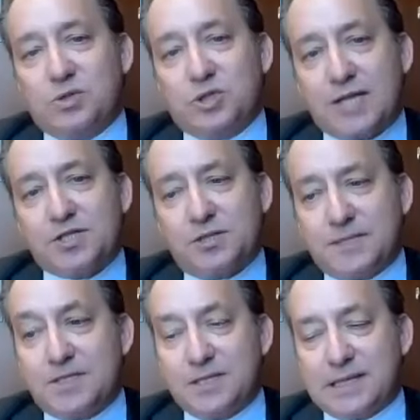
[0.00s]

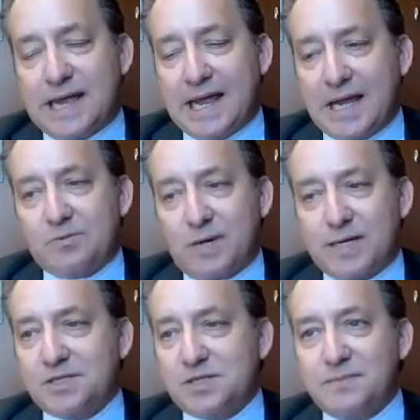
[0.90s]
ChatGPT can
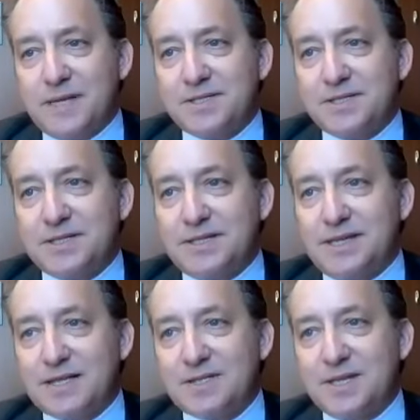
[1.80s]
write some basic
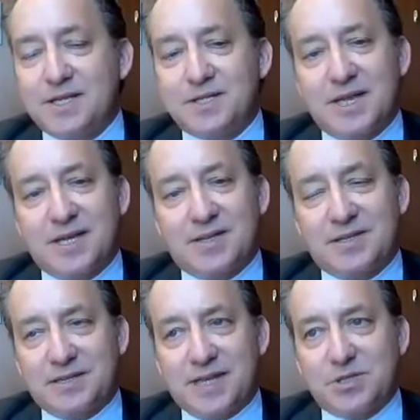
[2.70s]
essays, and I
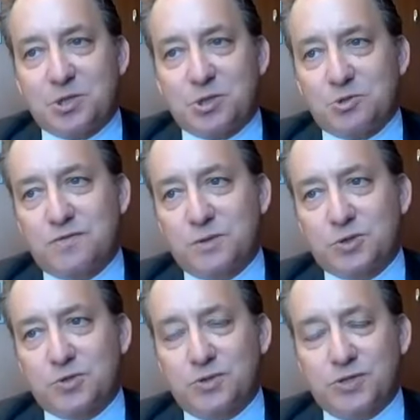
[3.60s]
think that's a
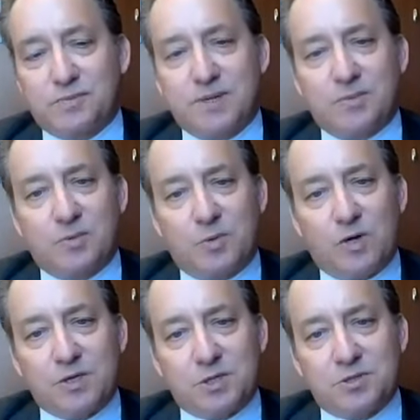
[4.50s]
useful tool that people will
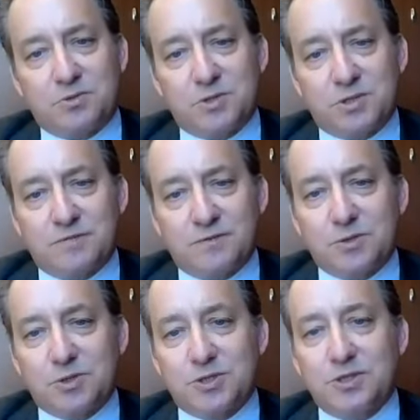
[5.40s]
want to use in the
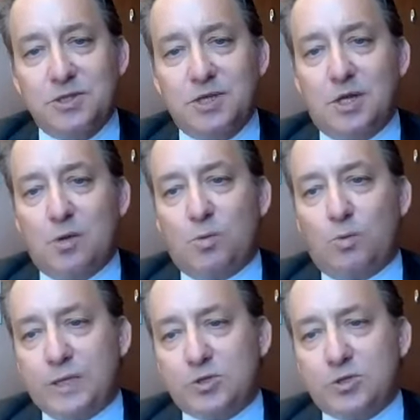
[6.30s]
future.
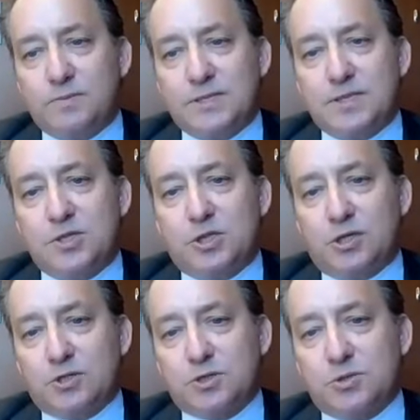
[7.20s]
We should be teaching
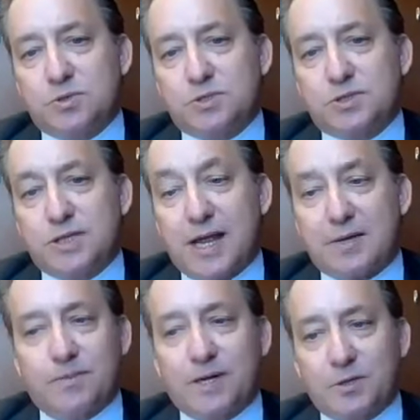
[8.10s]
our students
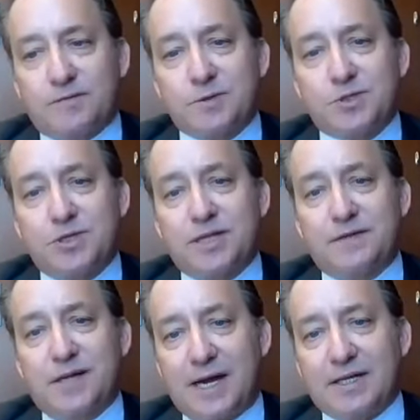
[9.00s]
by university
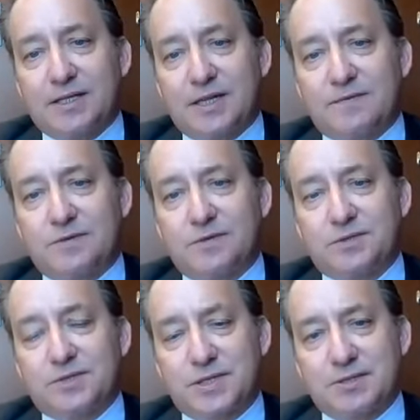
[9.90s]
level, higher level
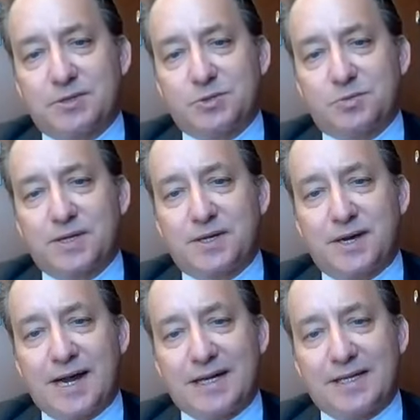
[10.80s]
skills, where
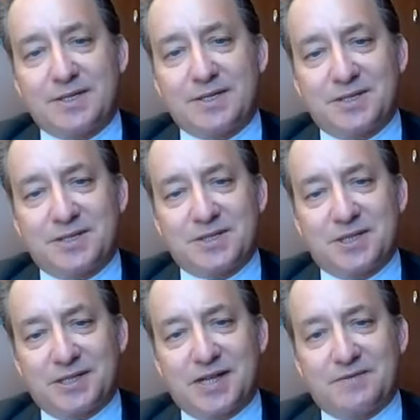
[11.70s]
they're analyzing things
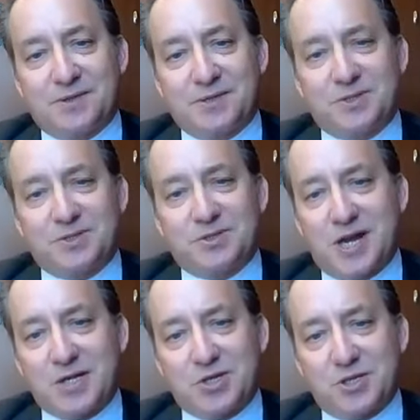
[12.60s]
at a level that
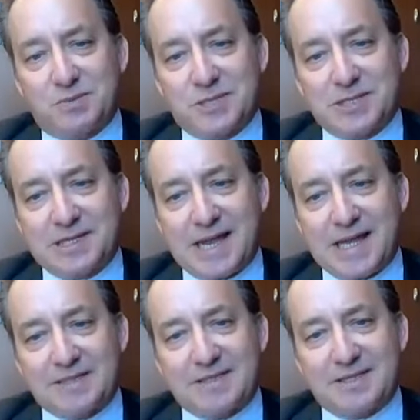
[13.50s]
ChatGPT
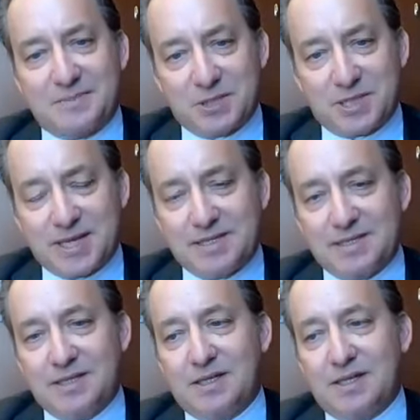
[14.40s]
can't imitate.